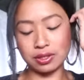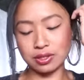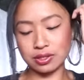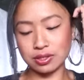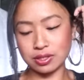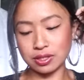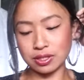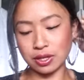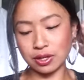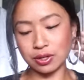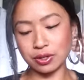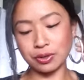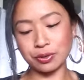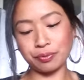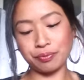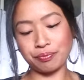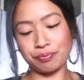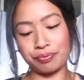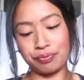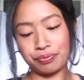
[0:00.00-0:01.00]

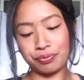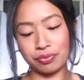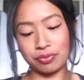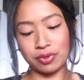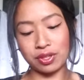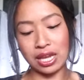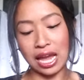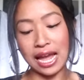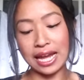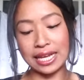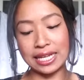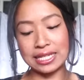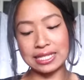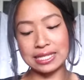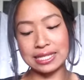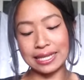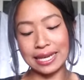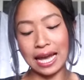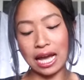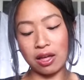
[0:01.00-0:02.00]
So I can
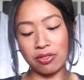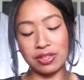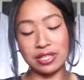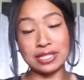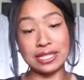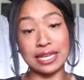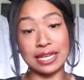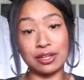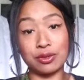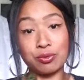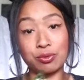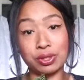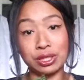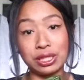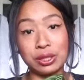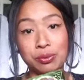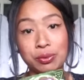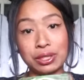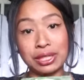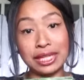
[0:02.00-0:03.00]
see how this can
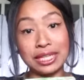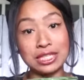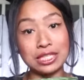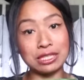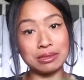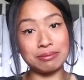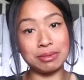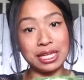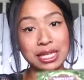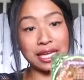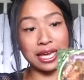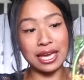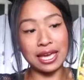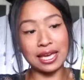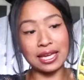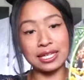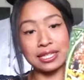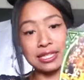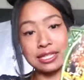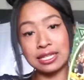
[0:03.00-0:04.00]
really relate to me
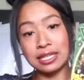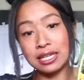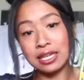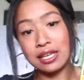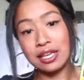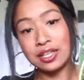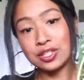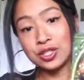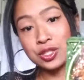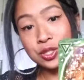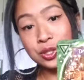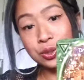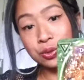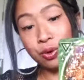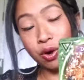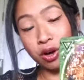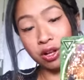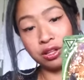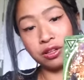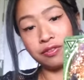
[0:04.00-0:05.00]
and to
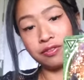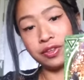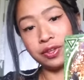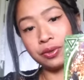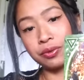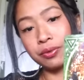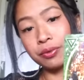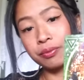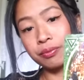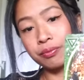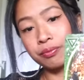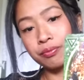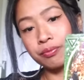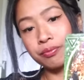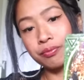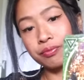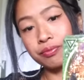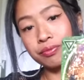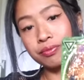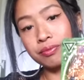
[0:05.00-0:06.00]
all of you,
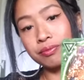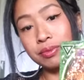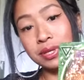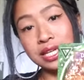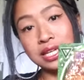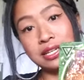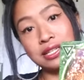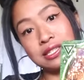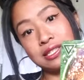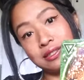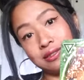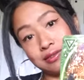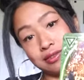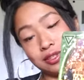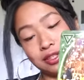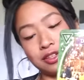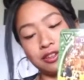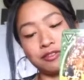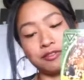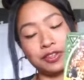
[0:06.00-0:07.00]
because,
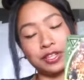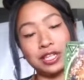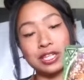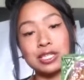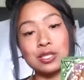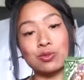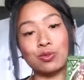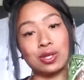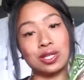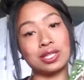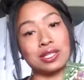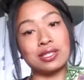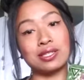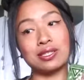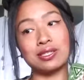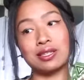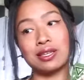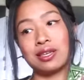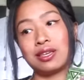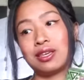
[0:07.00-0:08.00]
you know, Venus was
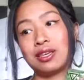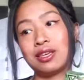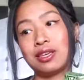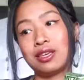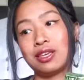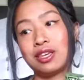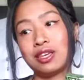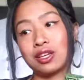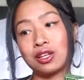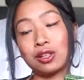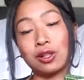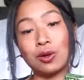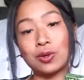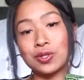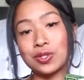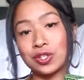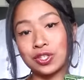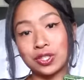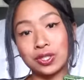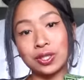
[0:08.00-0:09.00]

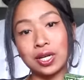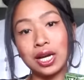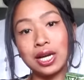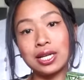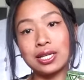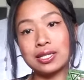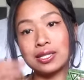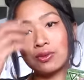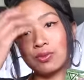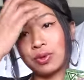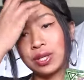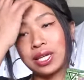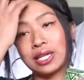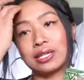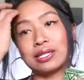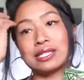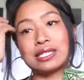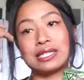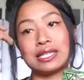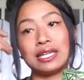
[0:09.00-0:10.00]
closer to us. We
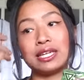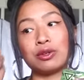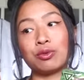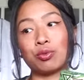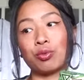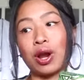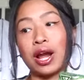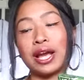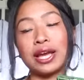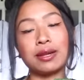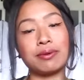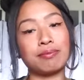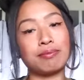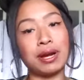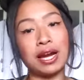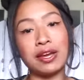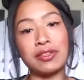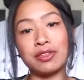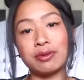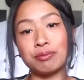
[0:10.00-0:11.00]
could see it right
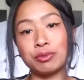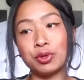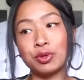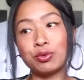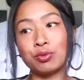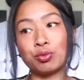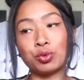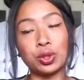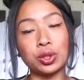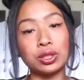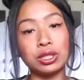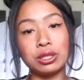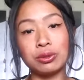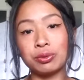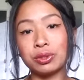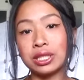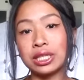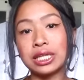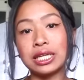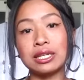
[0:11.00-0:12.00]
by the moon really,
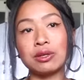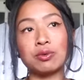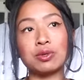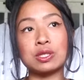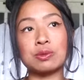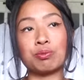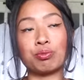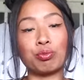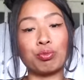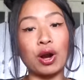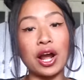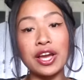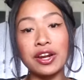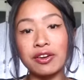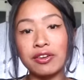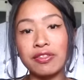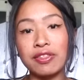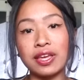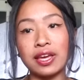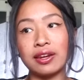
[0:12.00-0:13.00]
really good. It was
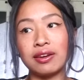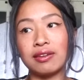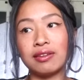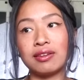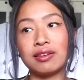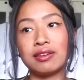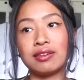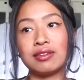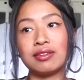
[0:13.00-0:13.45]
brighter than